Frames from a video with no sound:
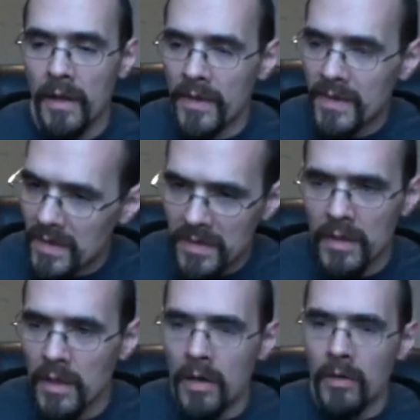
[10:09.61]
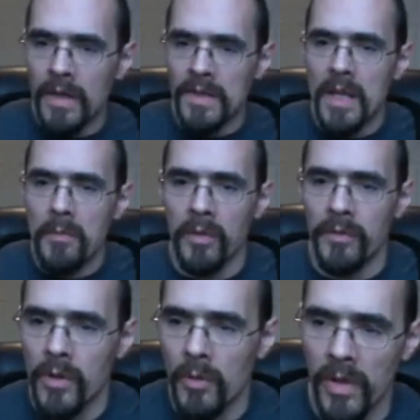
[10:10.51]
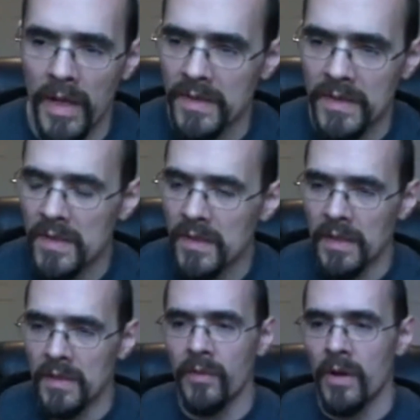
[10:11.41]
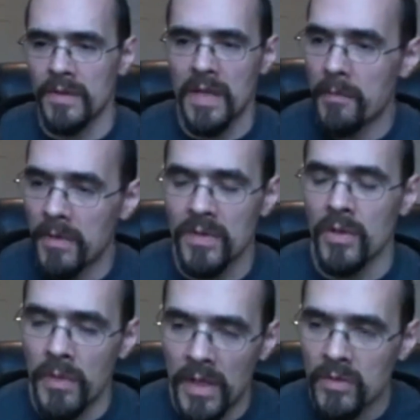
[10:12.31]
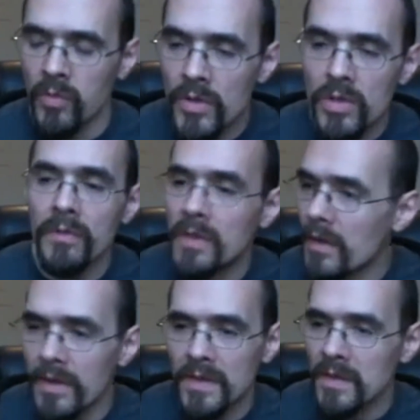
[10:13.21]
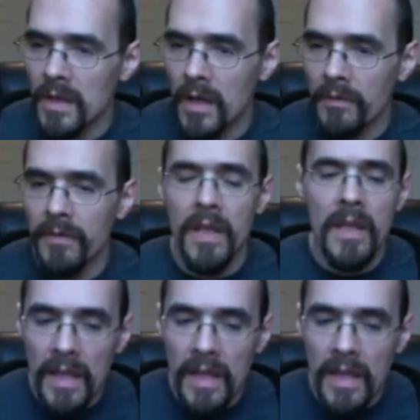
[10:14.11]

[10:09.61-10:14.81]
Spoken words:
And this is, an example of neuroplasticity as far as I'm concerned, because once you've done this enough,